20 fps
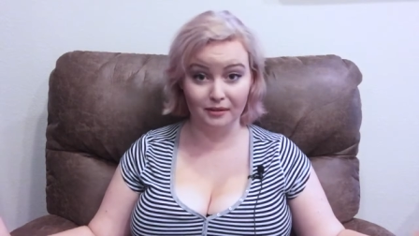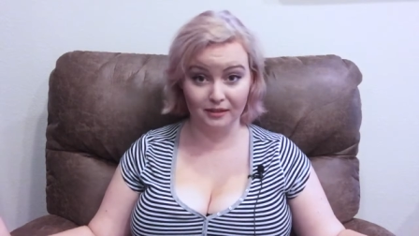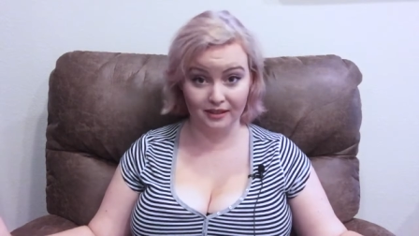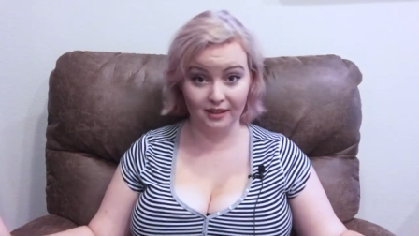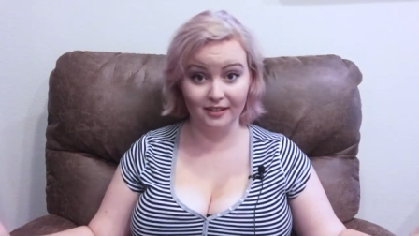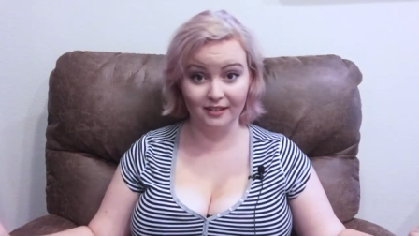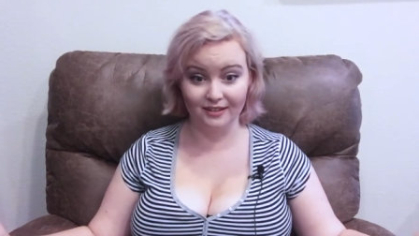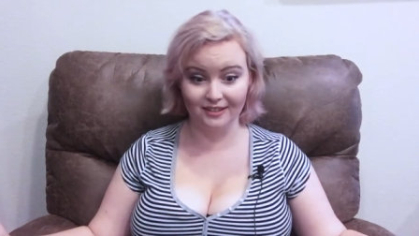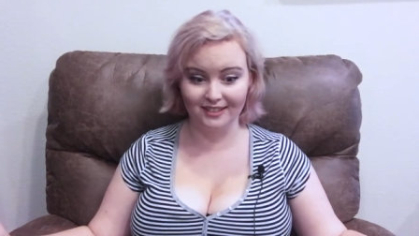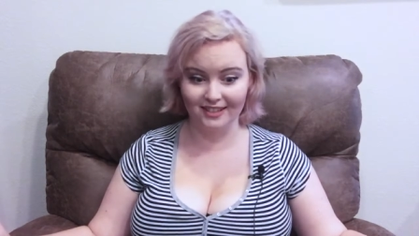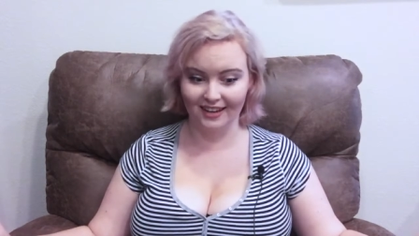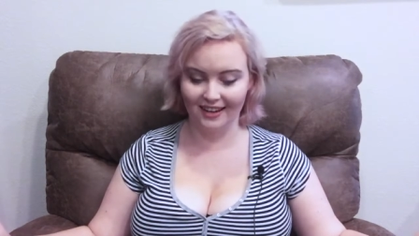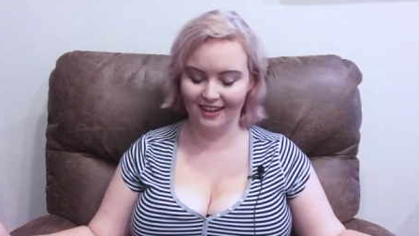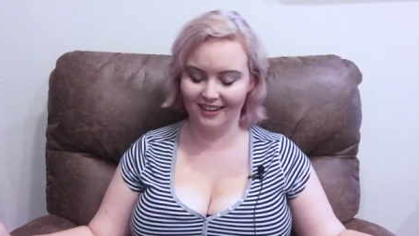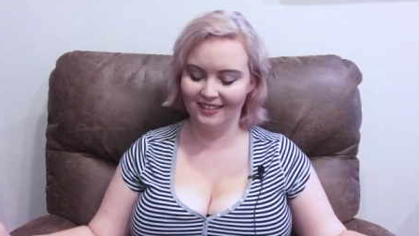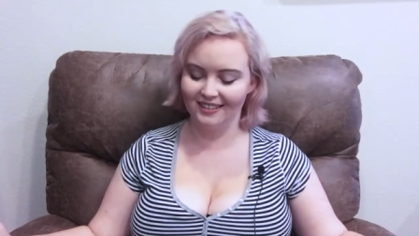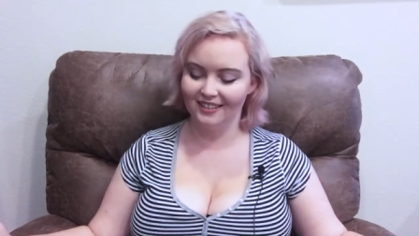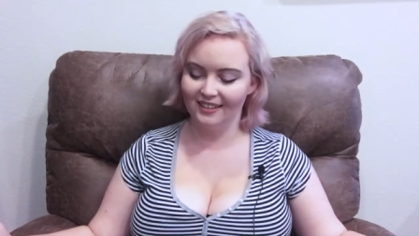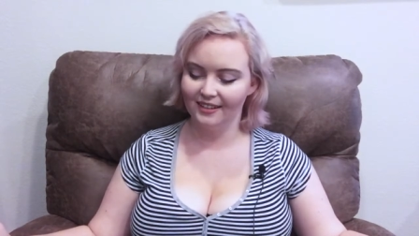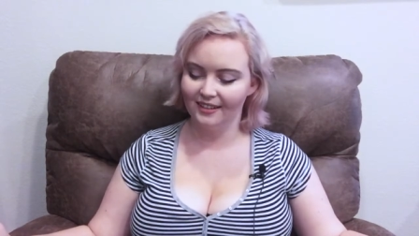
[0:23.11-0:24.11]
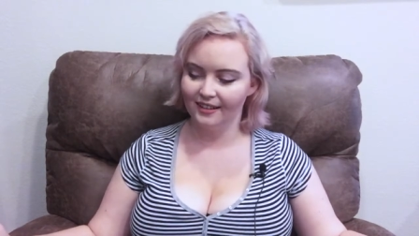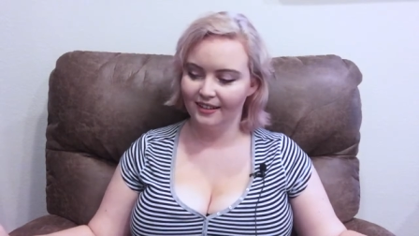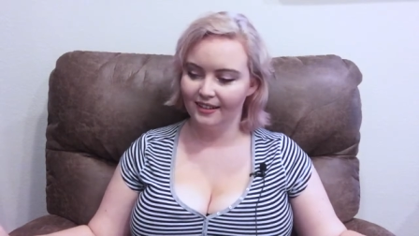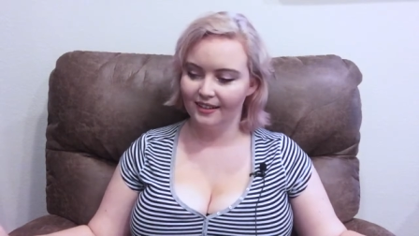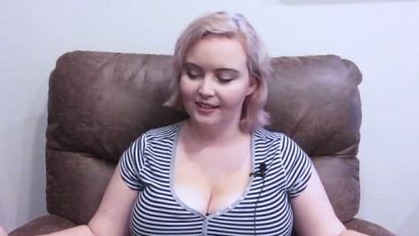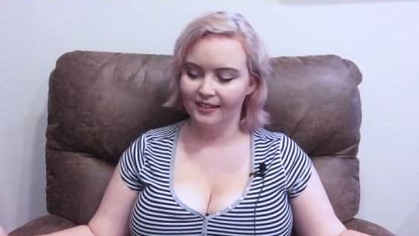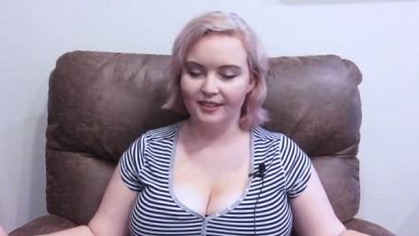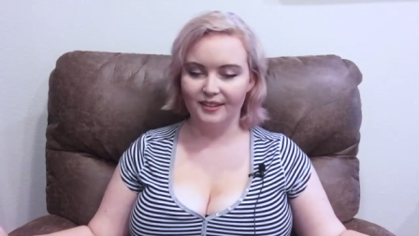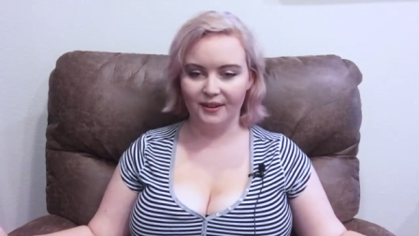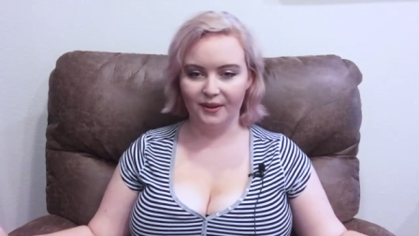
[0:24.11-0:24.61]
to understand,
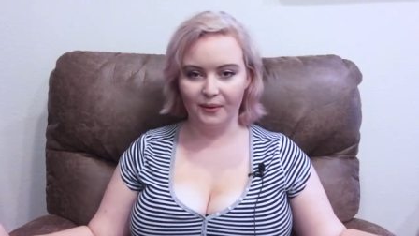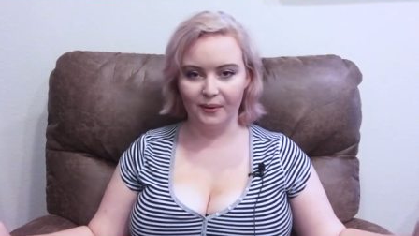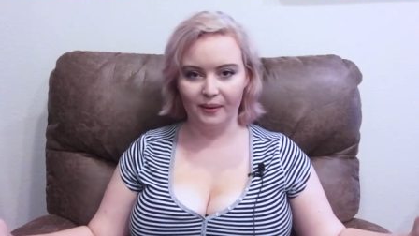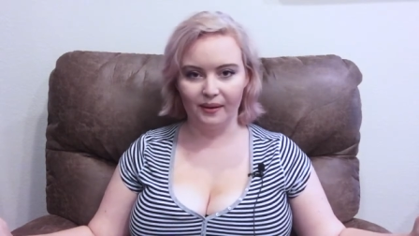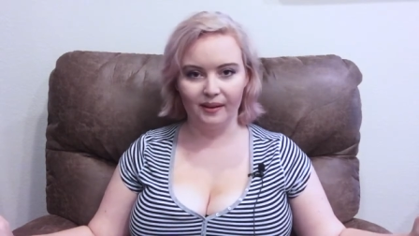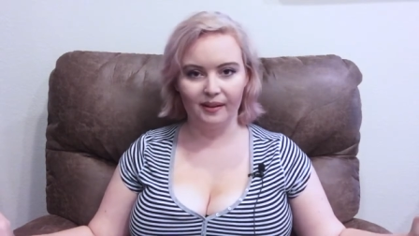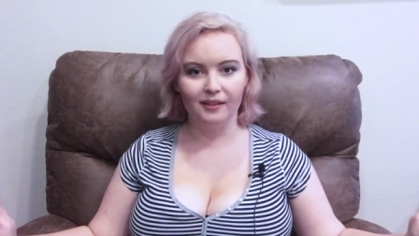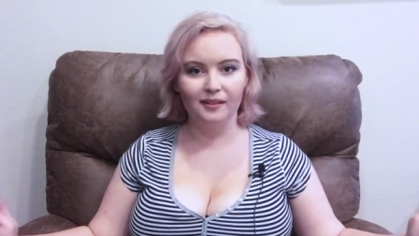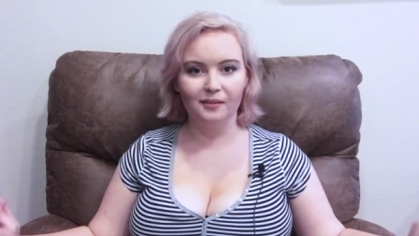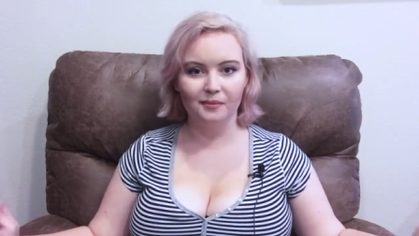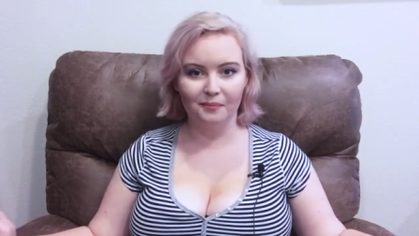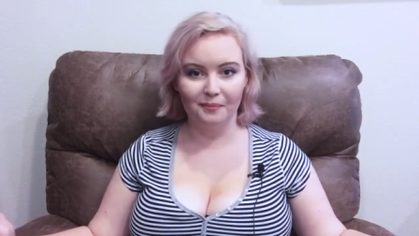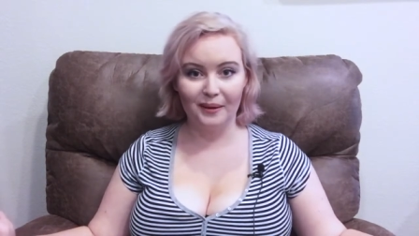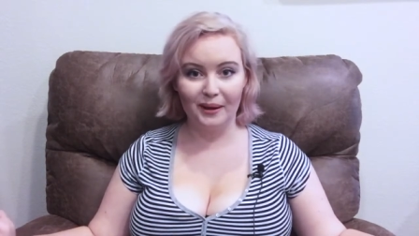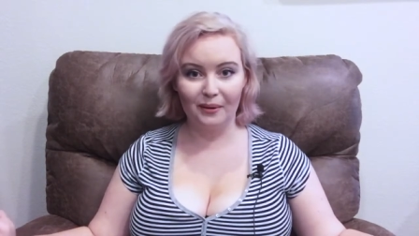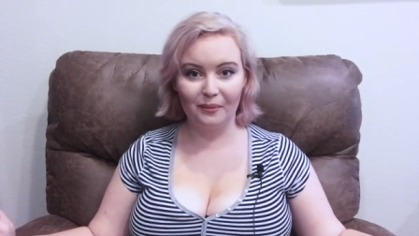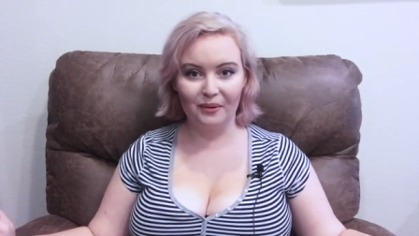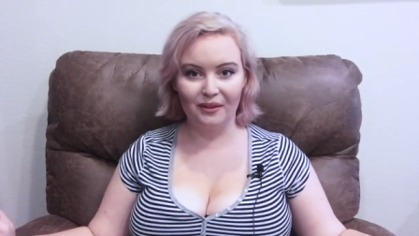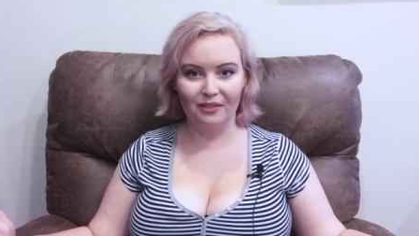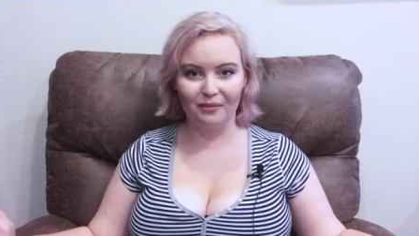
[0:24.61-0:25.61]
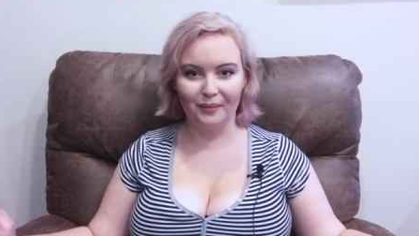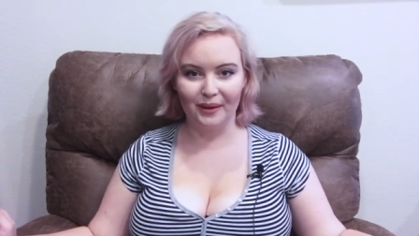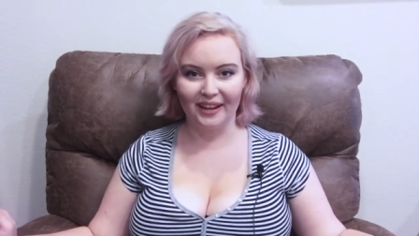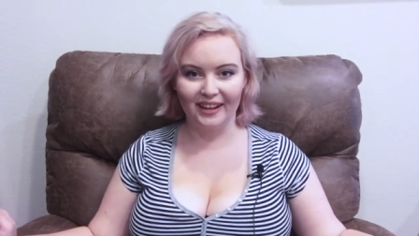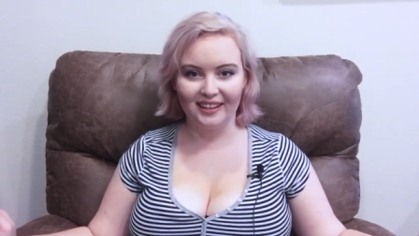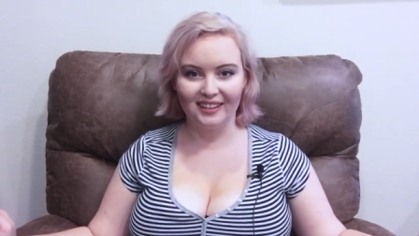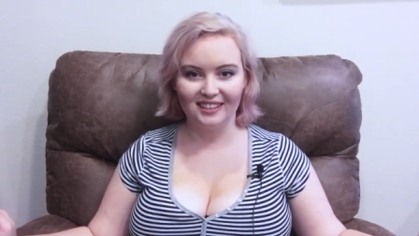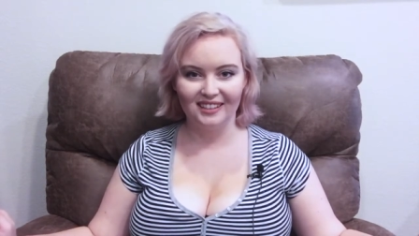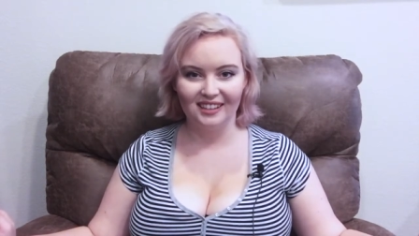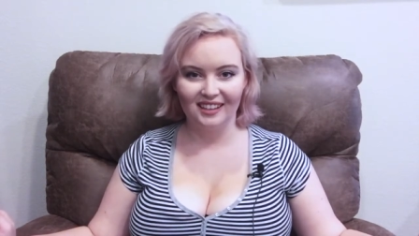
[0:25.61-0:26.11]
so bear with
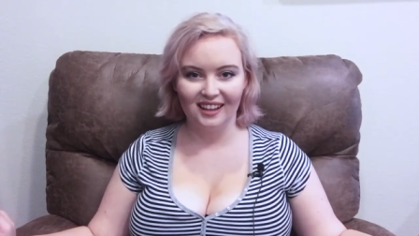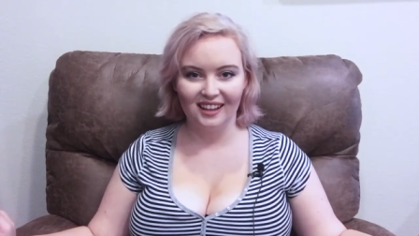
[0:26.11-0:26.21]
me.